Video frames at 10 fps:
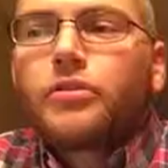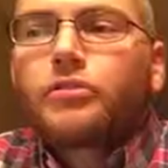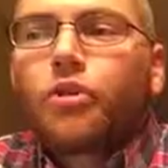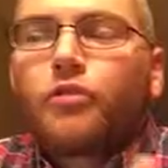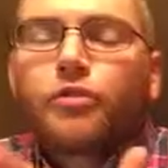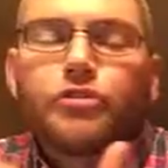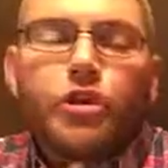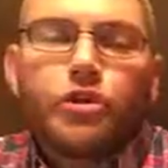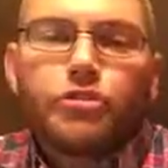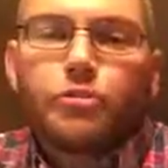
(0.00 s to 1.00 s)
so for
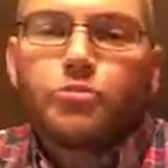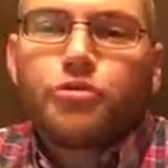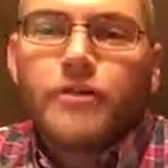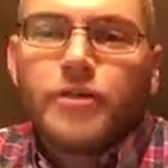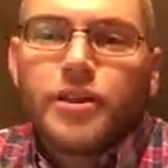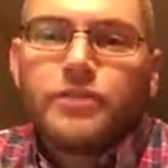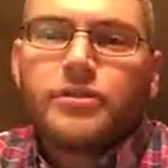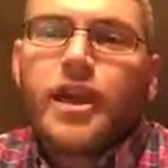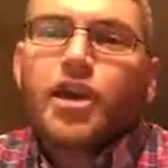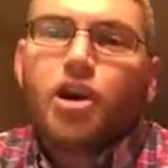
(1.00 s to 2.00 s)
starters, the
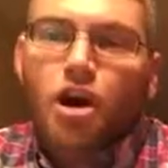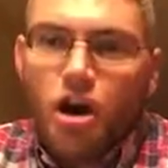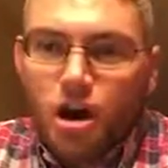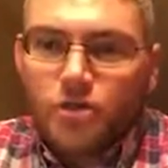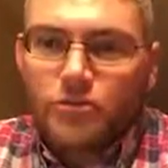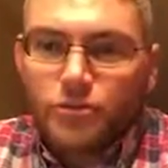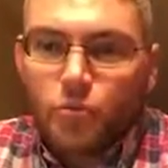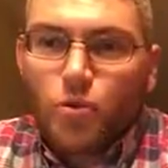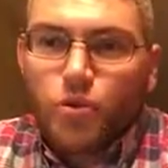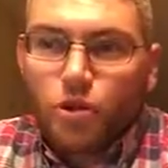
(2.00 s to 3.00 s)
prevalence and cost
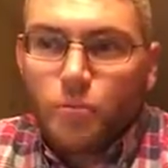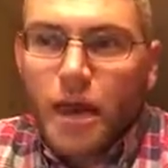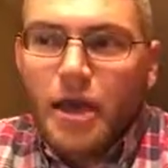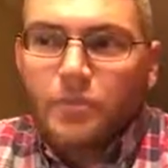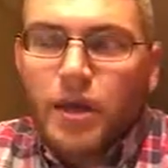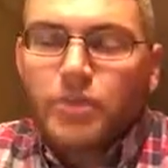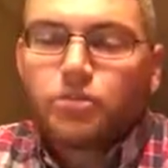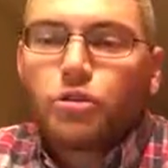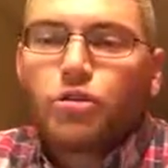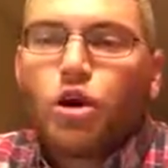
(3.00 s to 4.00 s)
with low back pain.
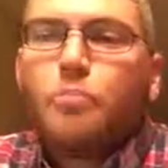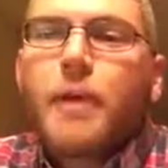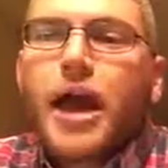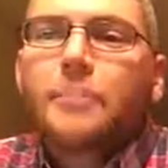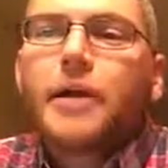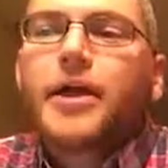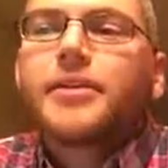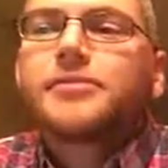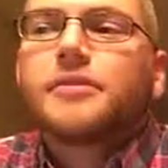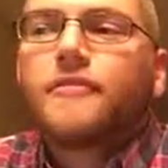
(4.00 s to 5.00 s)
So low back pain
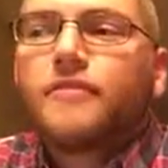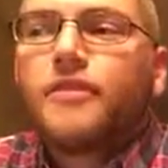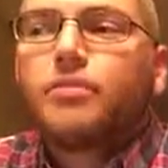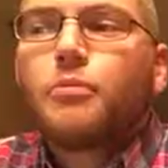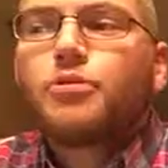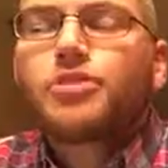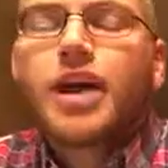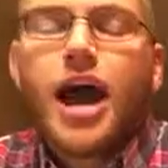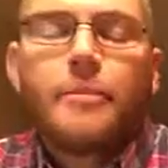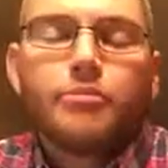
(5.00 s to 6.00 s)
is the 5th most
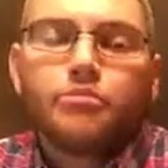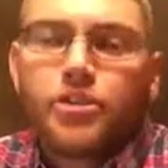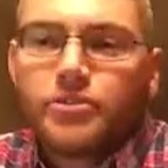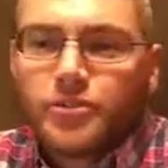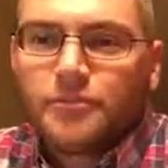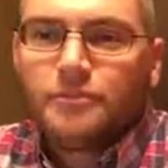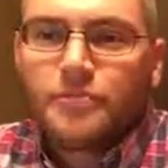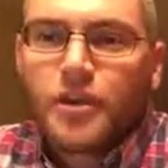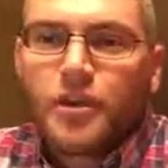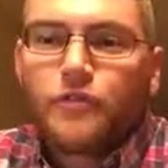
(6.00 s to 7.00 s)
common reason
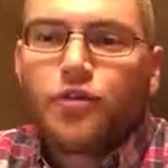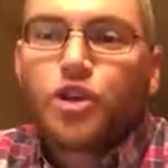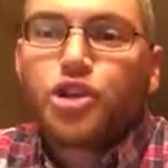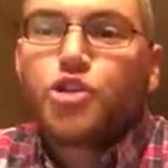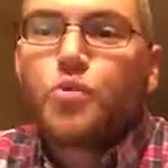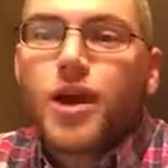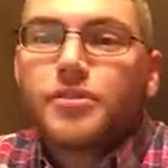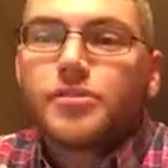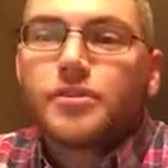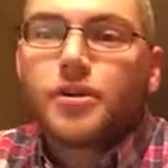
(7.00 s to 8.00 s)
for a
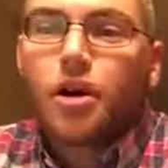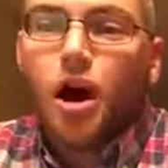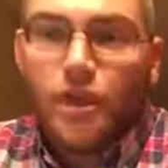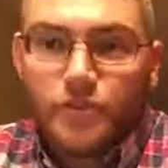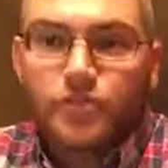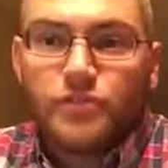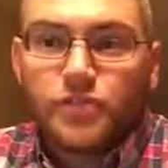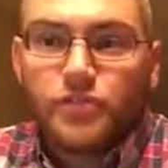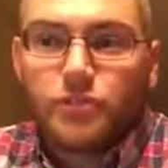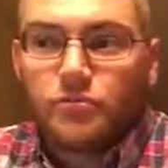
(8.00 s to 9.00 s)
U.S. office
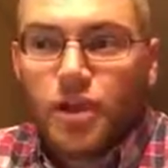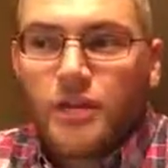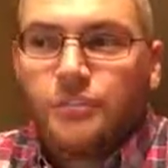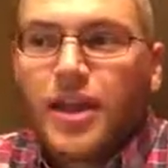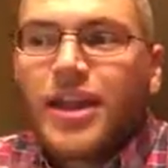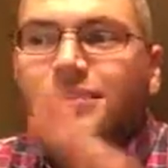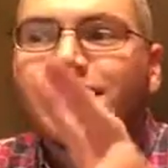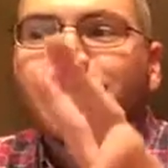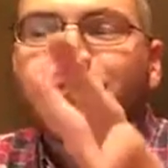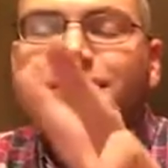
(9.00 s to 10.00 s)
visit, right? And it's
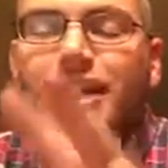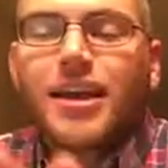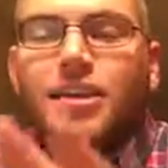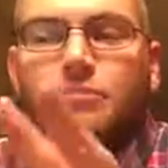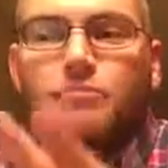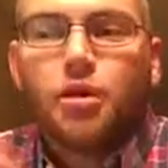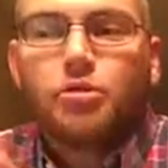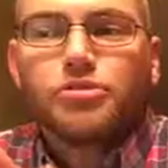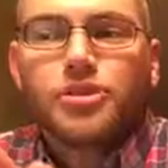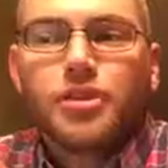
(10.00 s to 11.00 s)
the 2nd
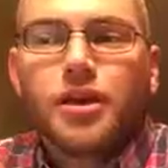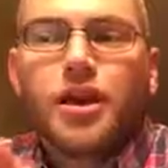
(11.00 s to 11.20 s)
most